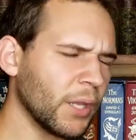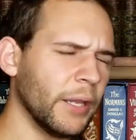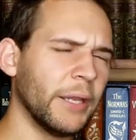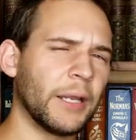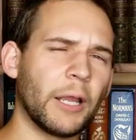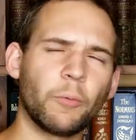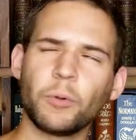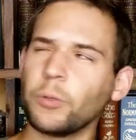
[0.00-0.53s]

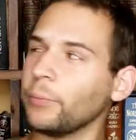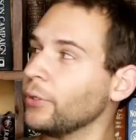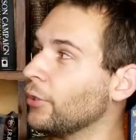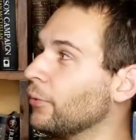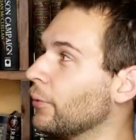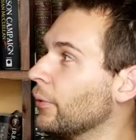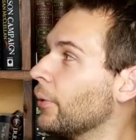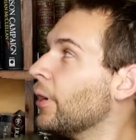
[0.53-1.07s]
and i will be
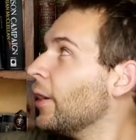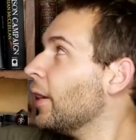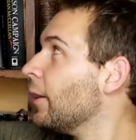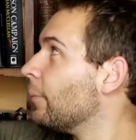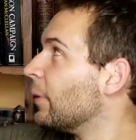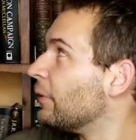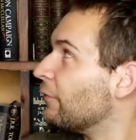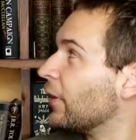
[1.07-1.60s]
doing
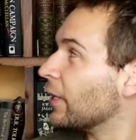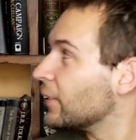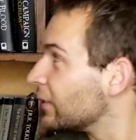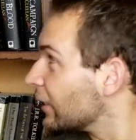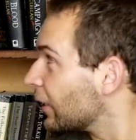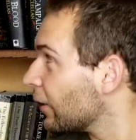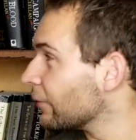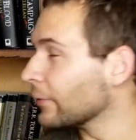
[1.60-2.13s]
my
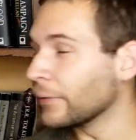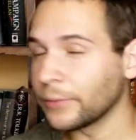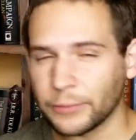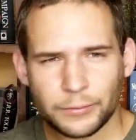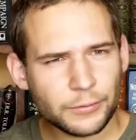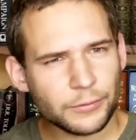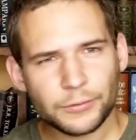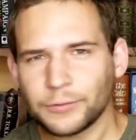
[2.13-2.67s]
fantasy
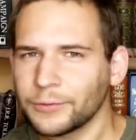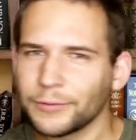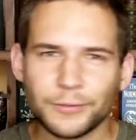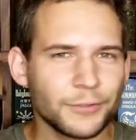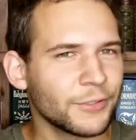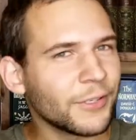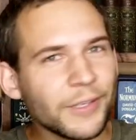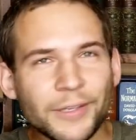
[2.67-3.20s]

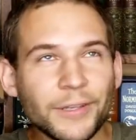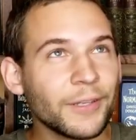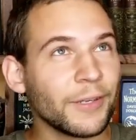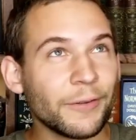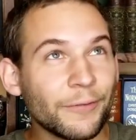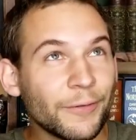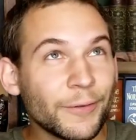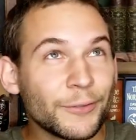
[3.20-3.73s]
covers in the
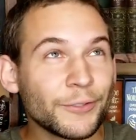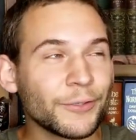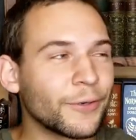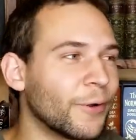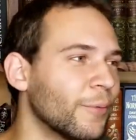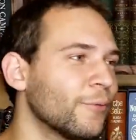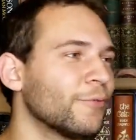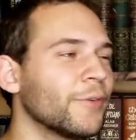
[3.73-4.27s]
near future
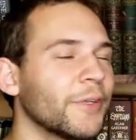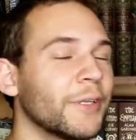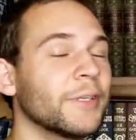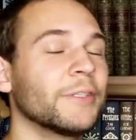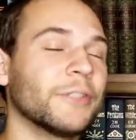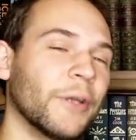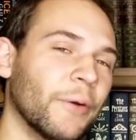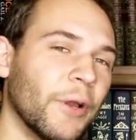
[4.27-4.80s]
hopefully
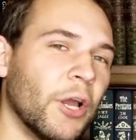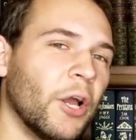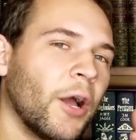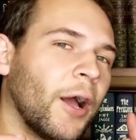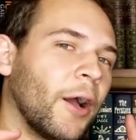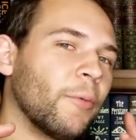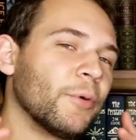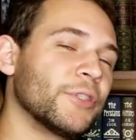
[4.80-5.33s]
so
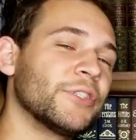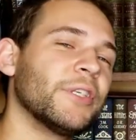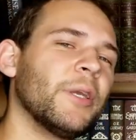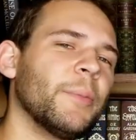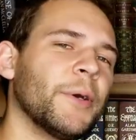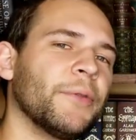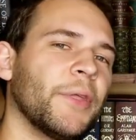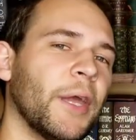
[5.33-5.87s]
uh, we'll see
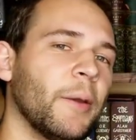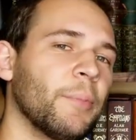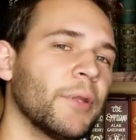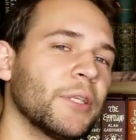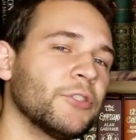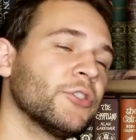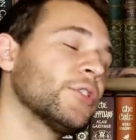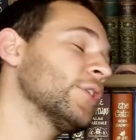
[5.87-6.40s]
about that but
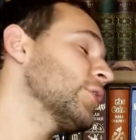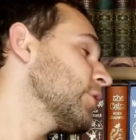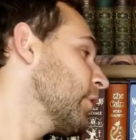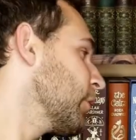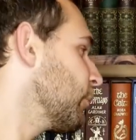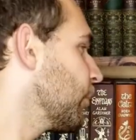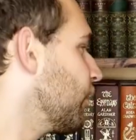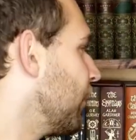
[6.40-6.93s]
let's just get
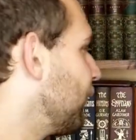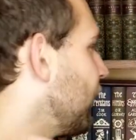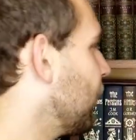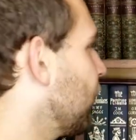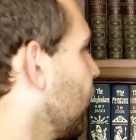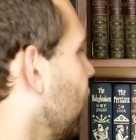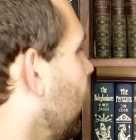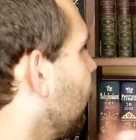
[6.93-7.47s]
started with my
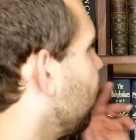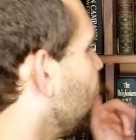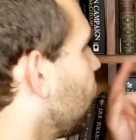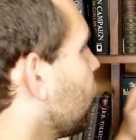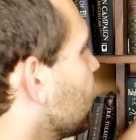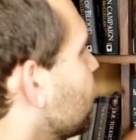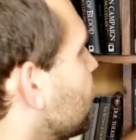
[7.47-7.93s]
favorite Folio